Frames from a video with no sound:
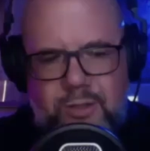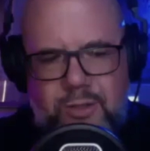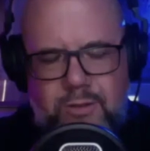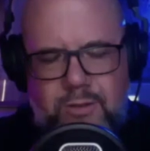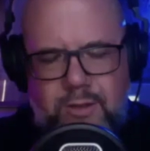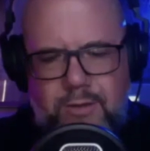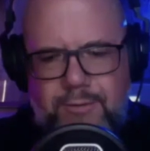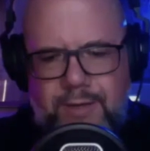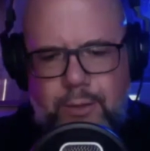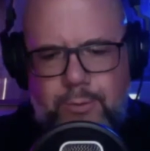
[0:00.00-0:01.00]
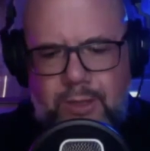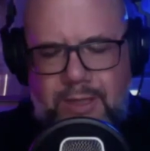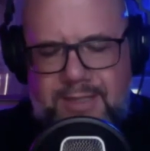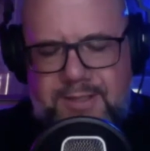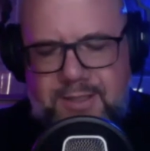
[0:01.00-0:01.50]
an, a valuable
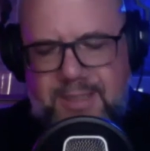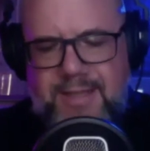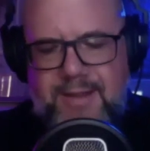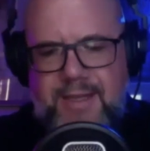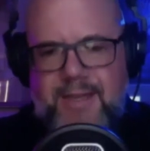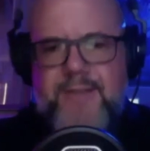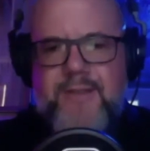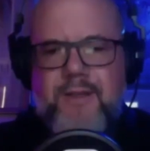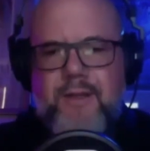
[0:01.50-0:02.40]
lesson in that,